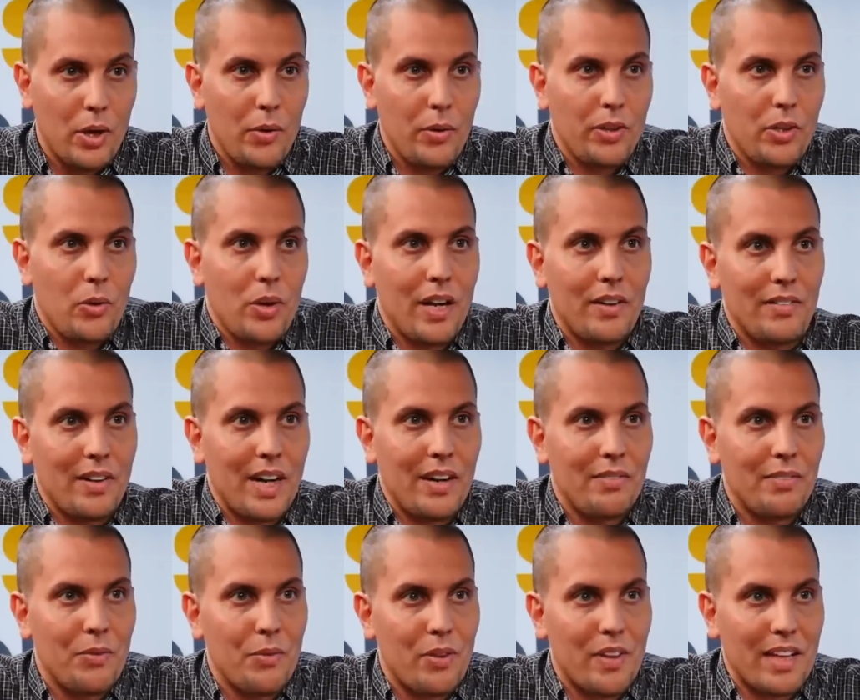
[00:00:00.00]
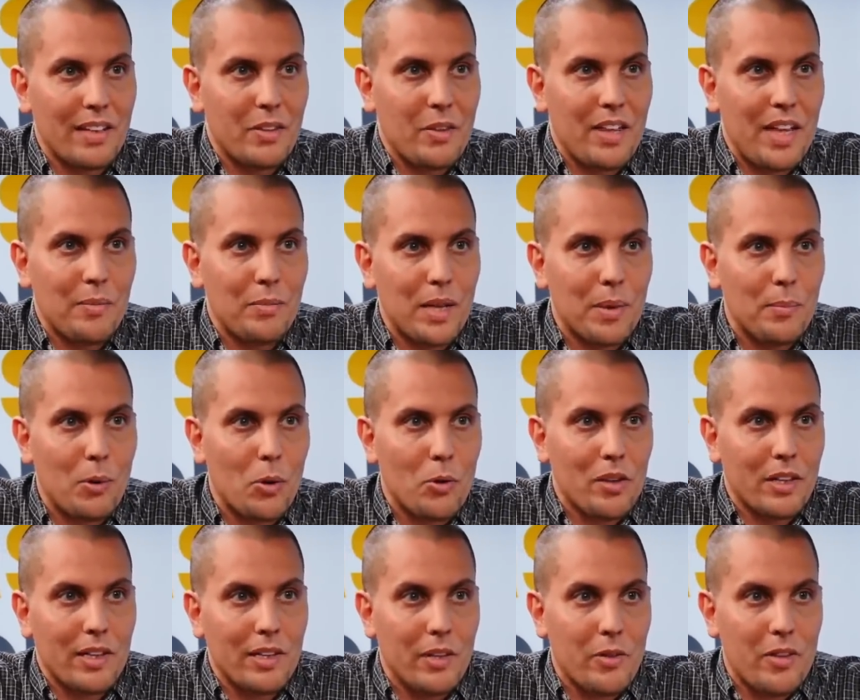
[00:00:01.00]
with you. I've said the same thing
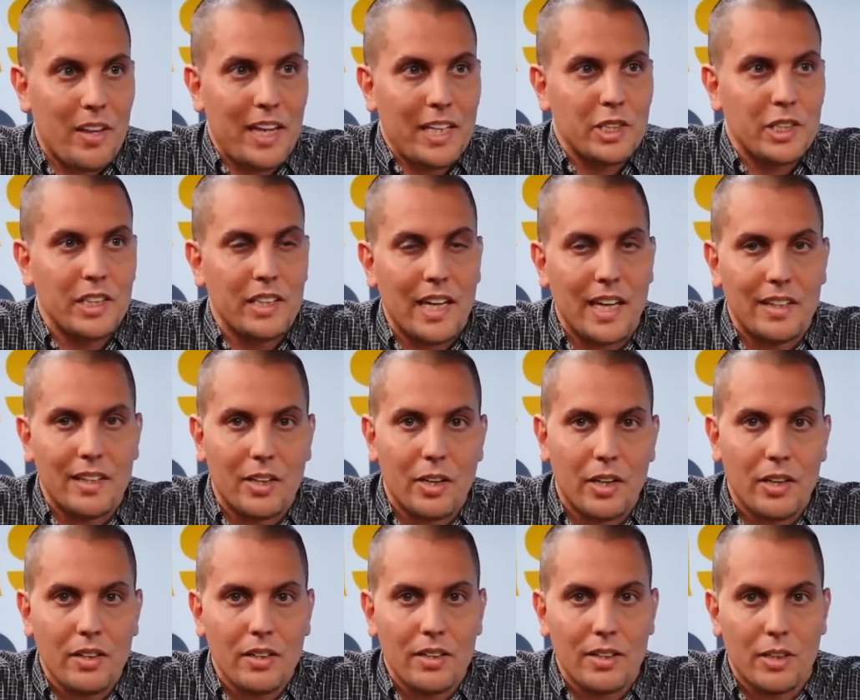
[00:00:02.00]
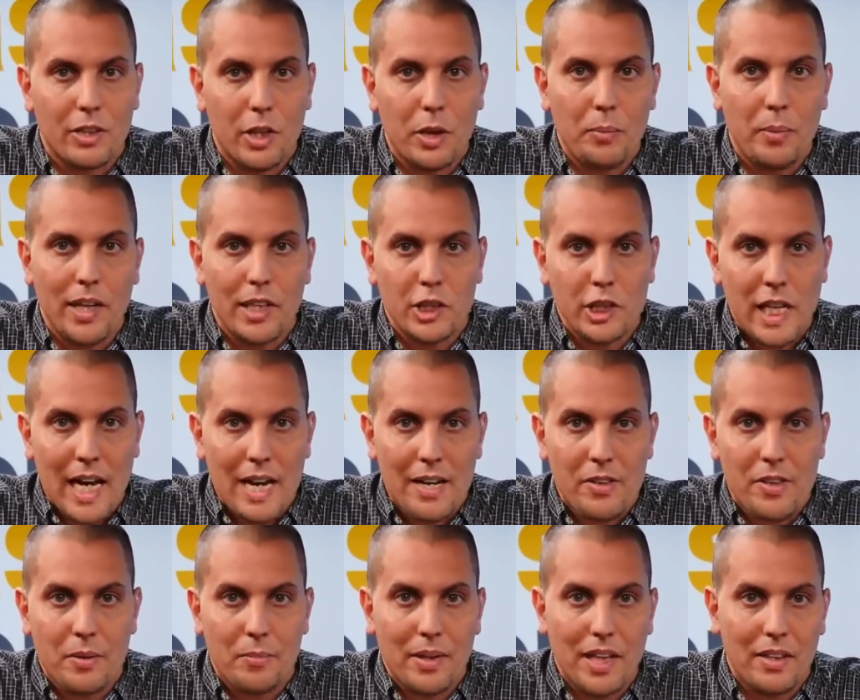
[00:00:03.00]
post-legalization, that there could be a
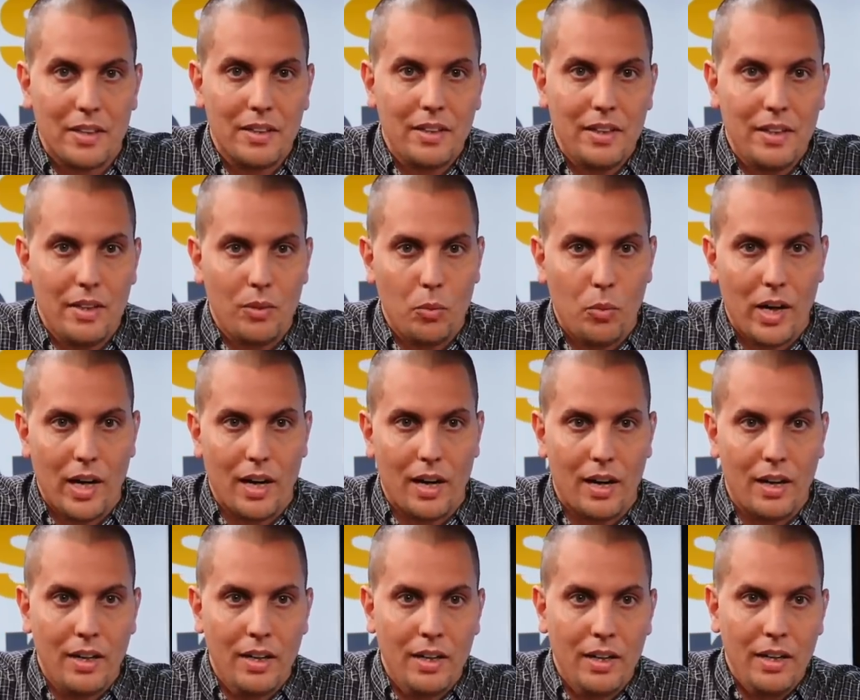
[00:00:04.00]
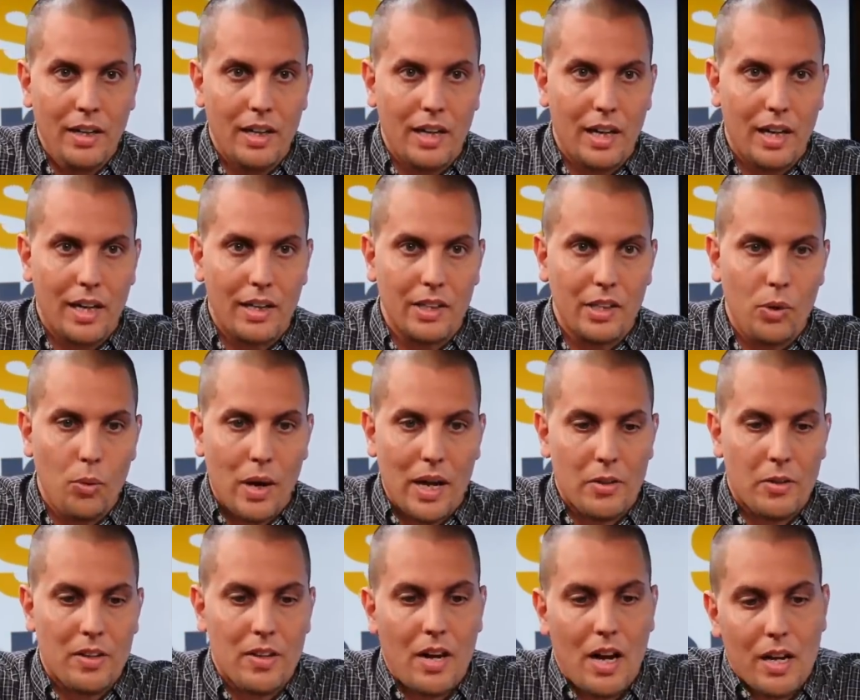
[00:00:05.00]
chasm where
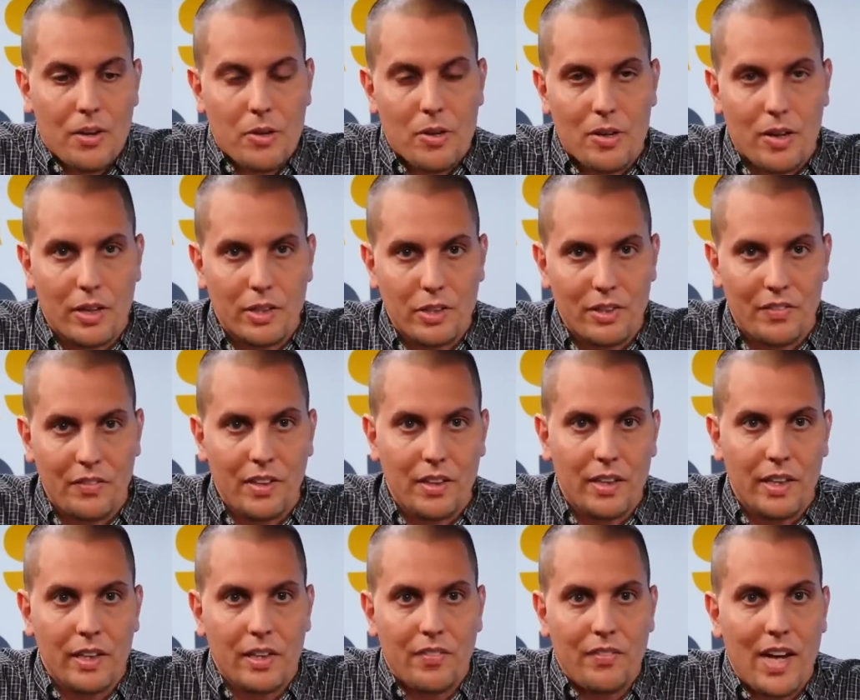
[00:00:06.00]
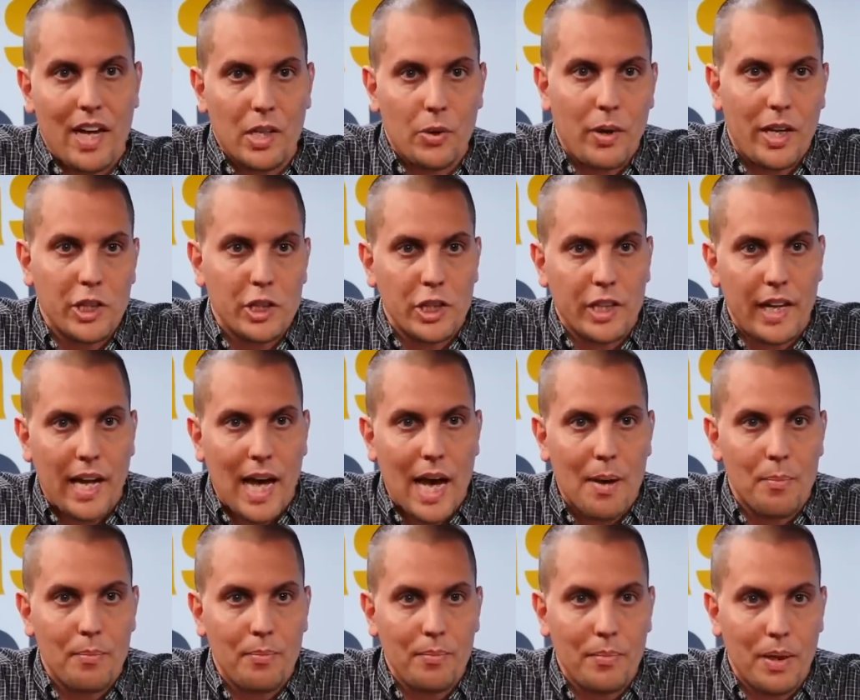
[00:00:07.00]
U.S. stocks start to fill in the valuation
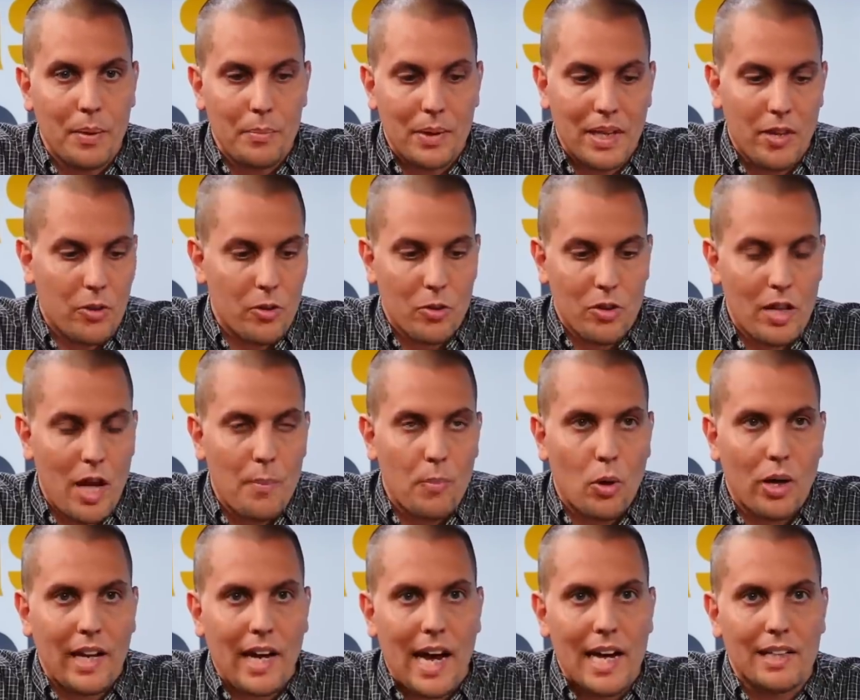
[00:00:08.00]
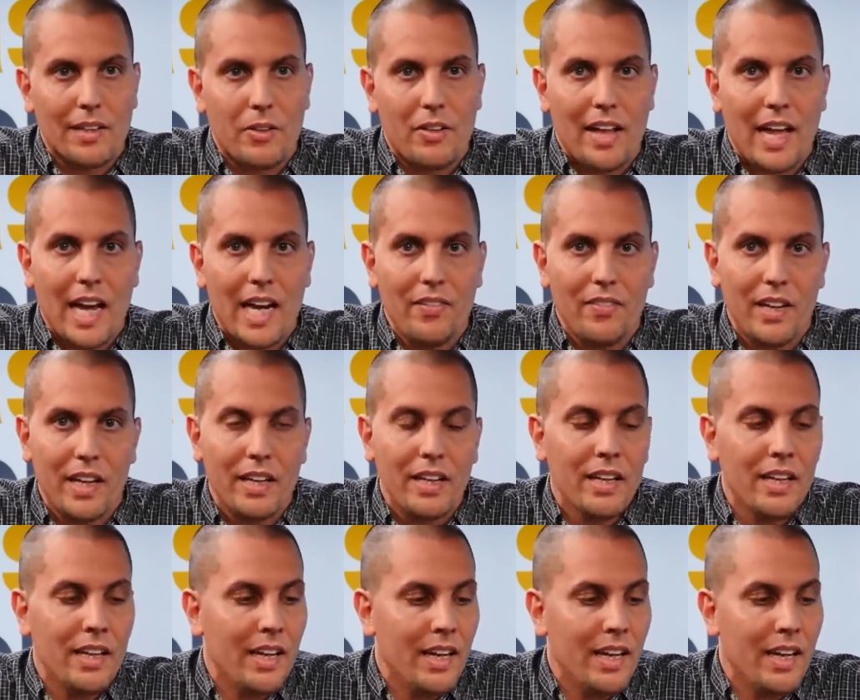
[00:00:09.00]
gap because there's a lot more catalysts ahead of it.